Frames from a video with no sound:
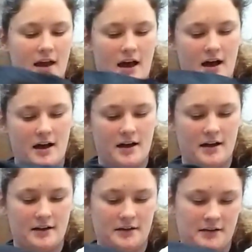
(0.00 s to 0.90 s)

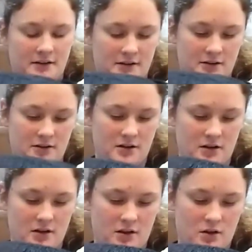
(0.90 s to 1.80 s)
Uh,
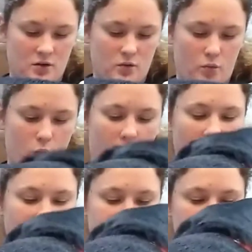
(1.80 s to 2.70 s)

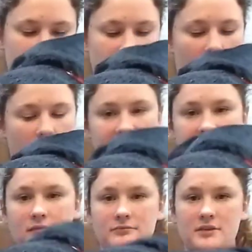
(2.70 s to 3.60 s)
Wally the Lolly
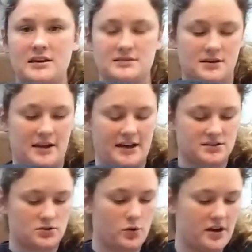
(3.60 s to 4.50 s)
is the
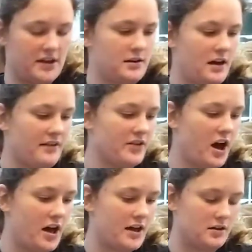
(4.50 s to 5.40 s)
next toy I've
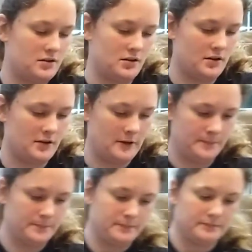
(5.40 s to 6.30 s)

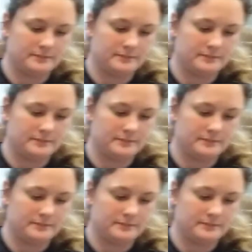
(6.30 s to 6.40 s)
got.